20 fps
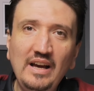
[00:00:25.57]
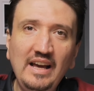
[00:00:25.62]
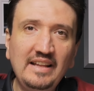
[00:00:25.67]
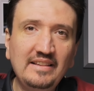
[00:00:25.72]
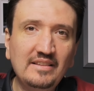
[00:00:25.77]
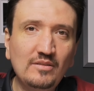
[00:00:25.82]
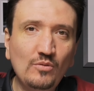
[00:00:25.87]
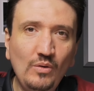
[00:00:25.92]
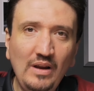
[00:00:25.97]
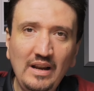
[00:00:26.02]

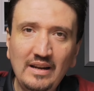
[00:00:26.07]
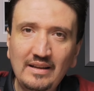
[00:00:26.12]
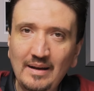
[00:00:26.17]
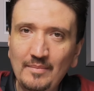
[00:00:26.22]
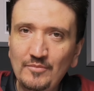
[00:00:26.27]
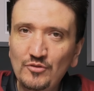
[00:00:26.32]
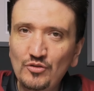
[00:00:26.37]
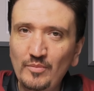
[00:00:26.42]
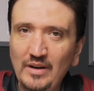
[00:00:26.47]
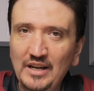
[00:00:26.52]
and
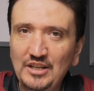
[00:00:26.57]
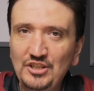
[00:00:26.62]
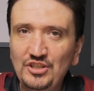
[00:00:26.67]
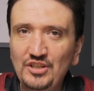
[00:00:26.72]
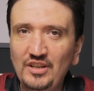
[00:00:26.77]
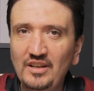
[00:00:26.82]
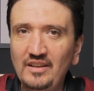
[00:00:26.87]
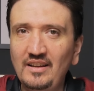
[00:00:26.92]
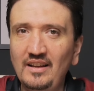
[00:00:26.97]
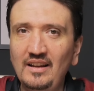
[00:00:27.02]
welcome to my
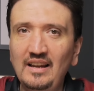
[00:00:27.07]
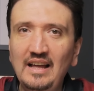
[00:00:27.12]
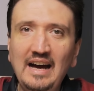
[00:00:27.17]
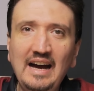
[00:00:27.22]
channel.